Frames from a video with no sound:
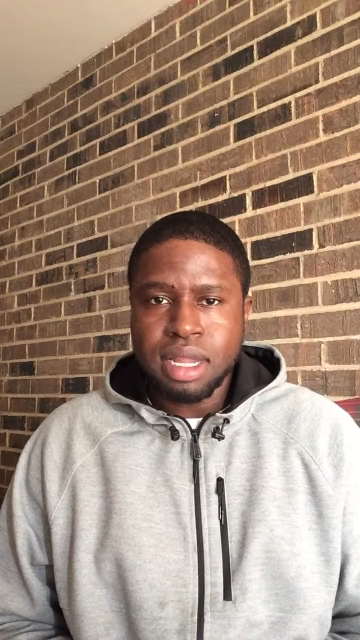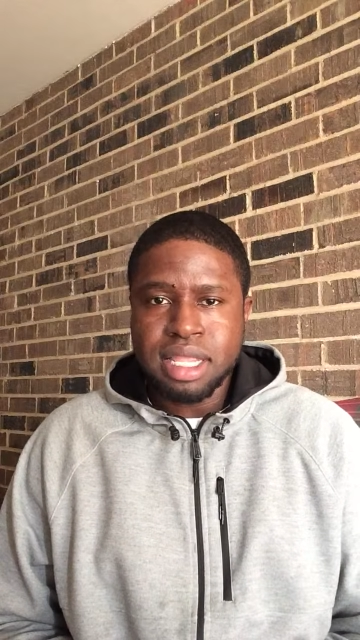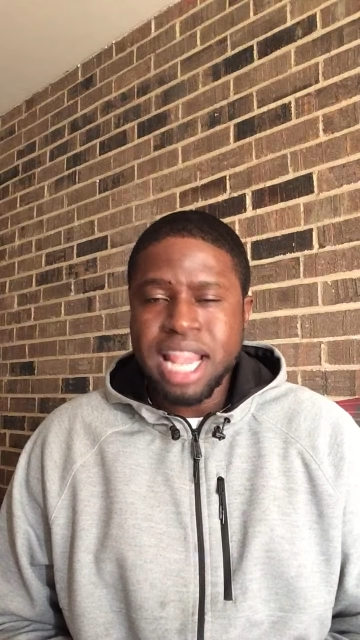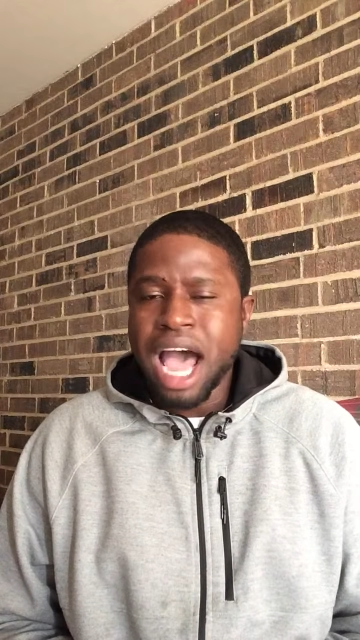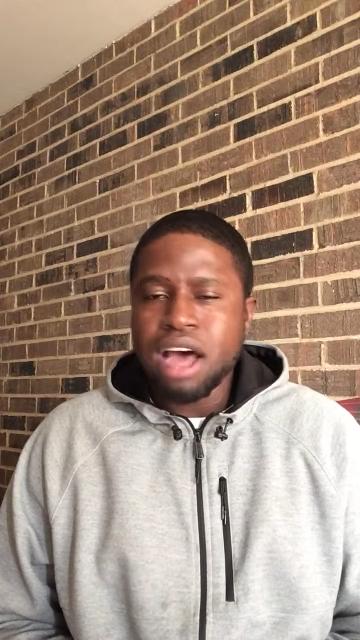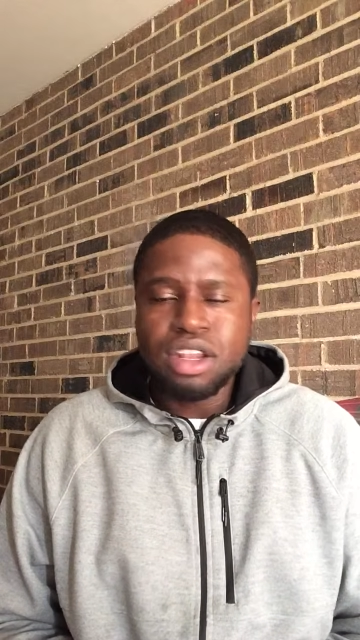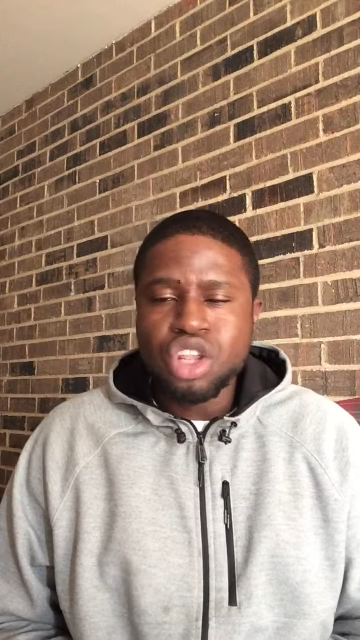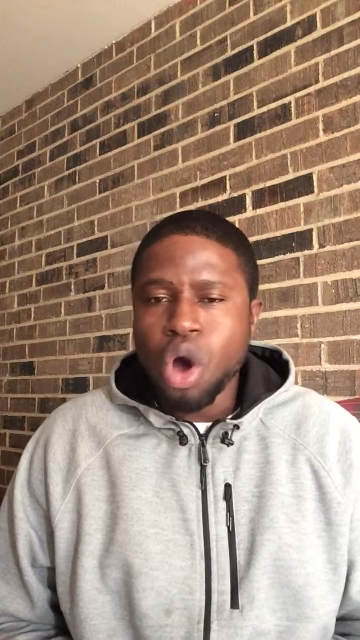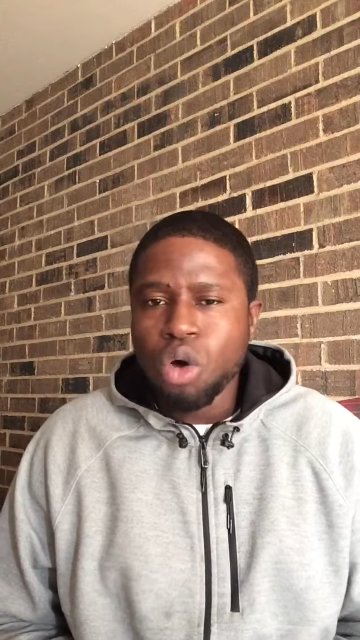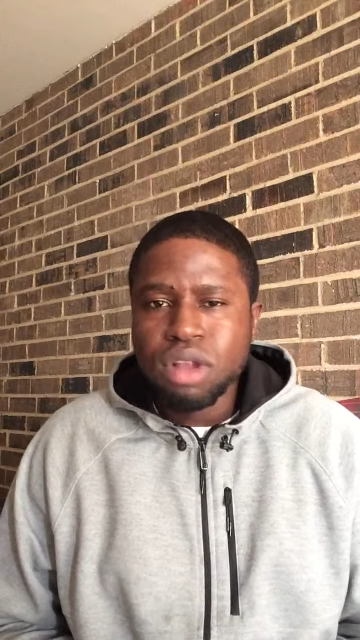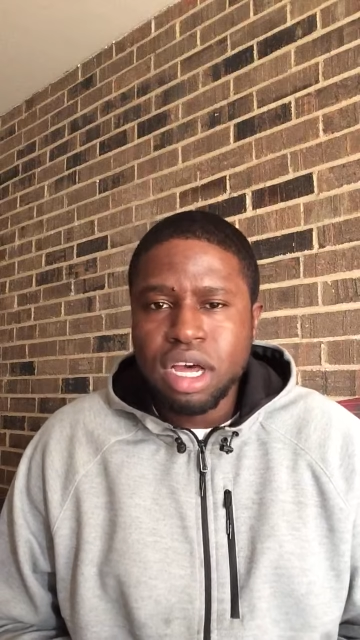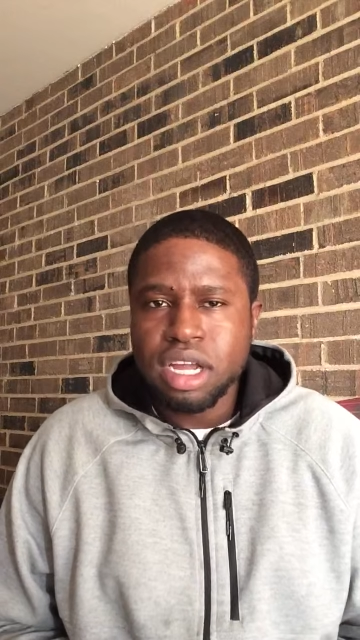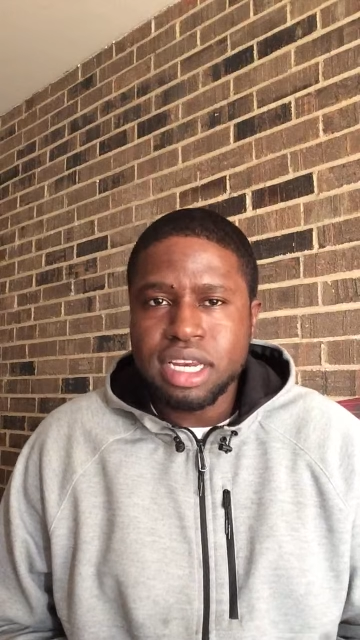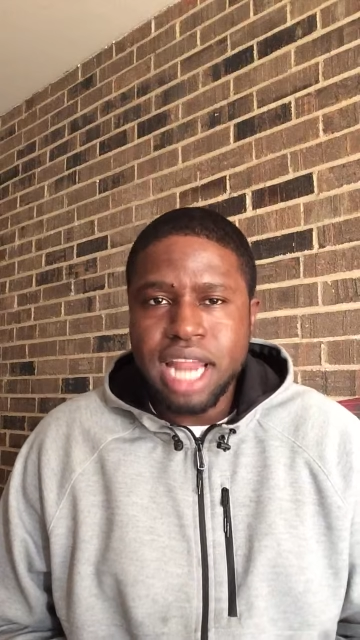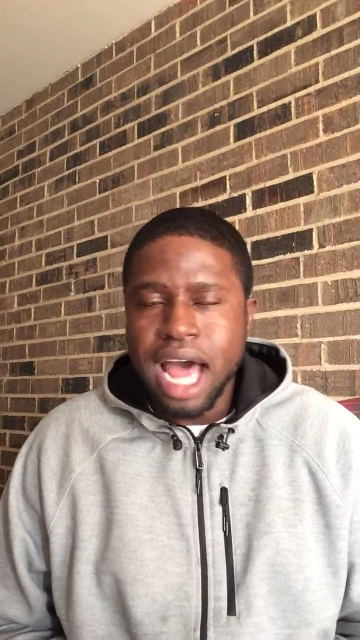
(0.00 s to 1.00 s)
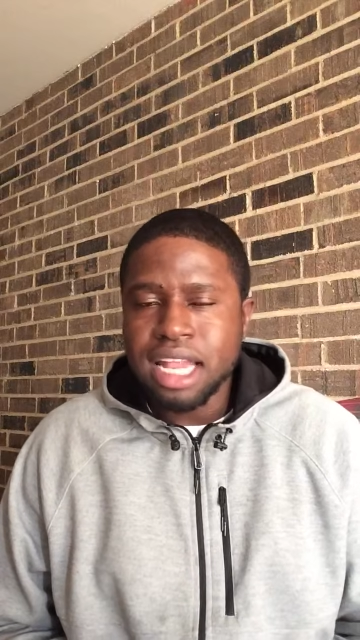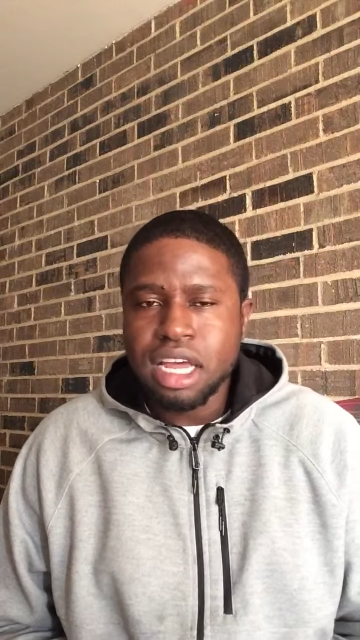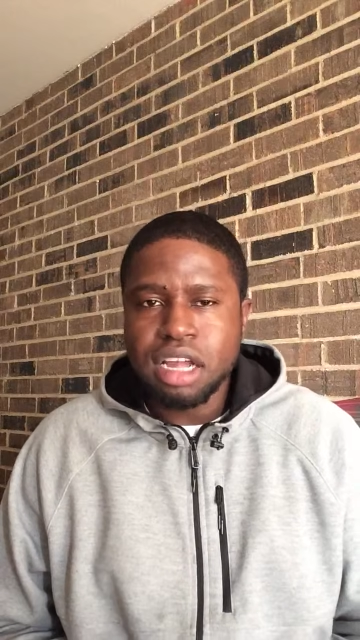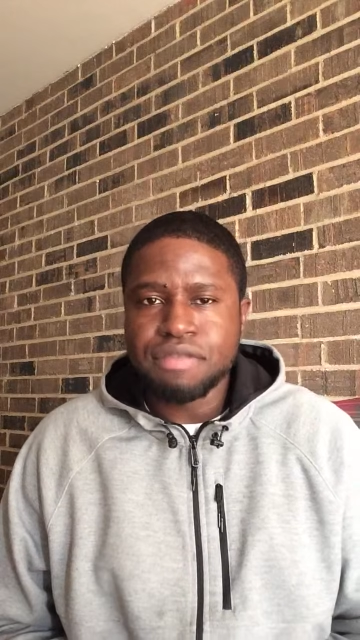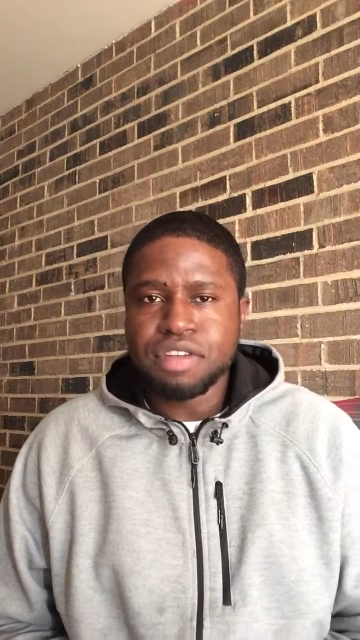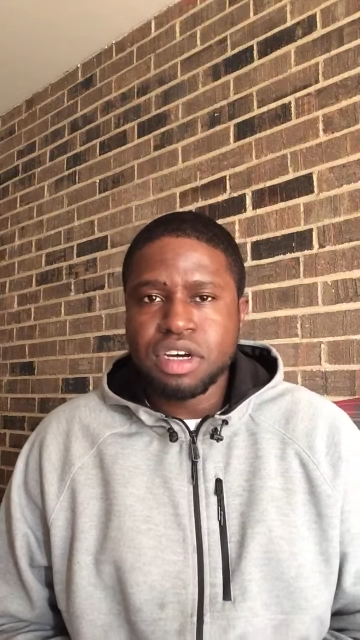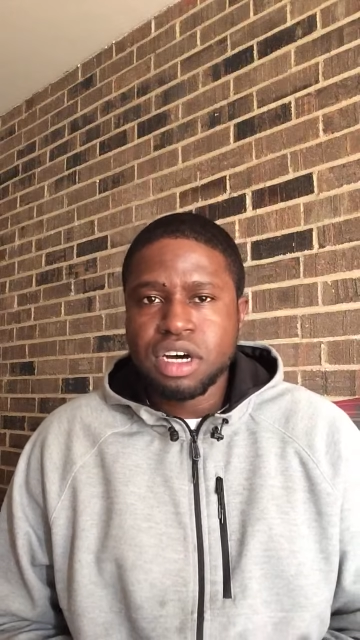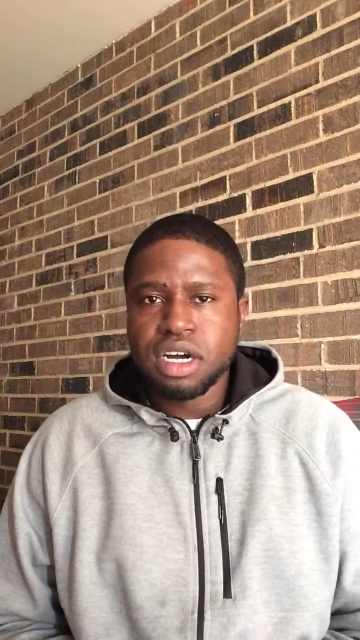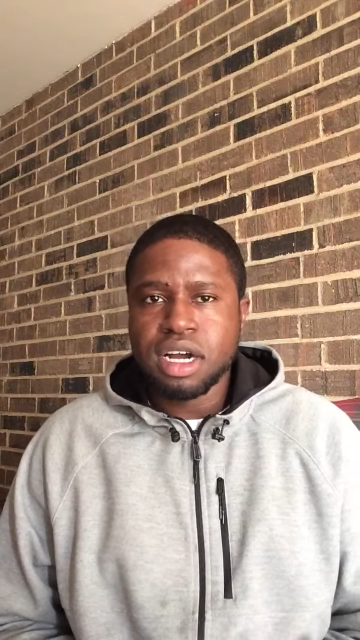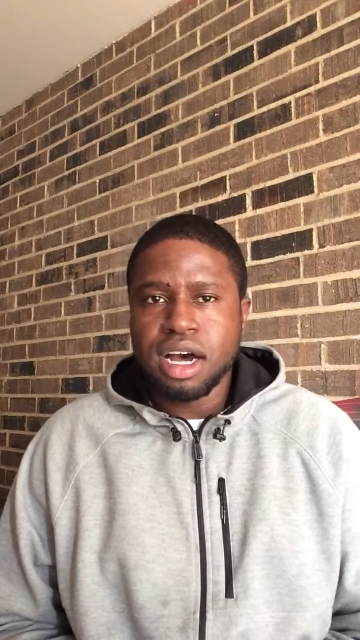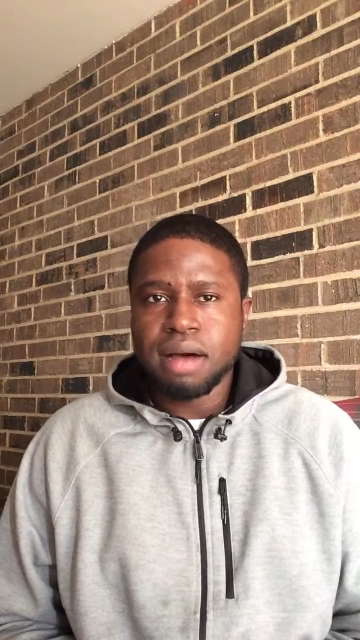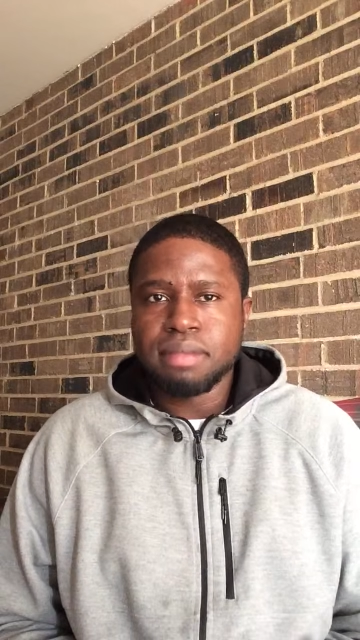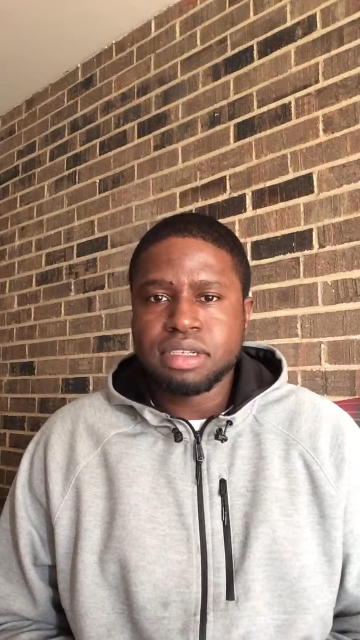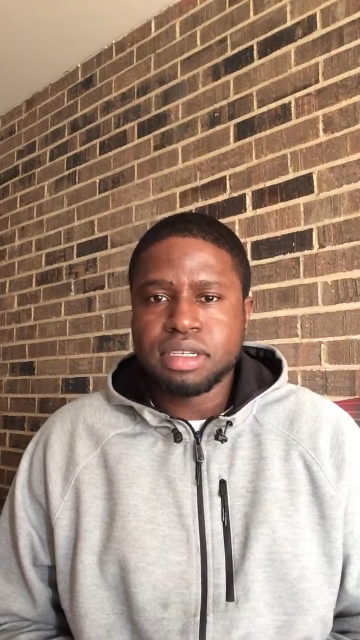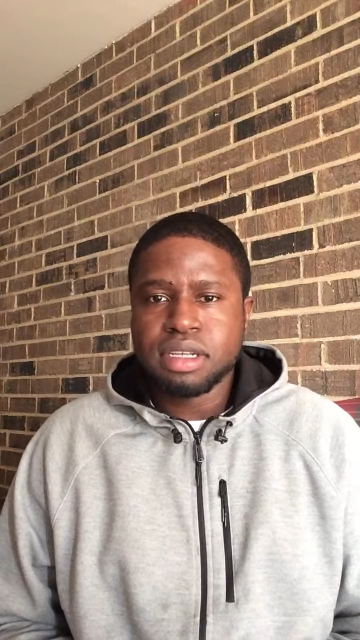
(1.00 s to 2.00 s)
Not looking for
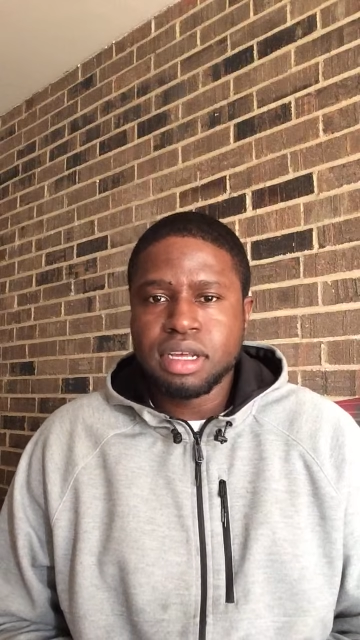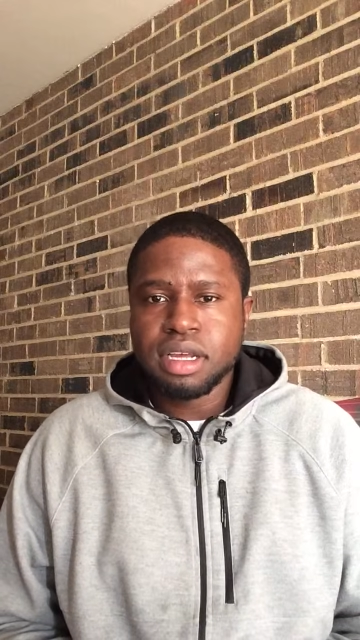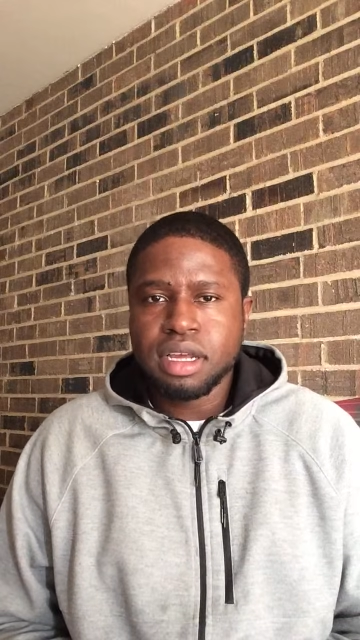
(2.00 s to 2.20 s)
hookups.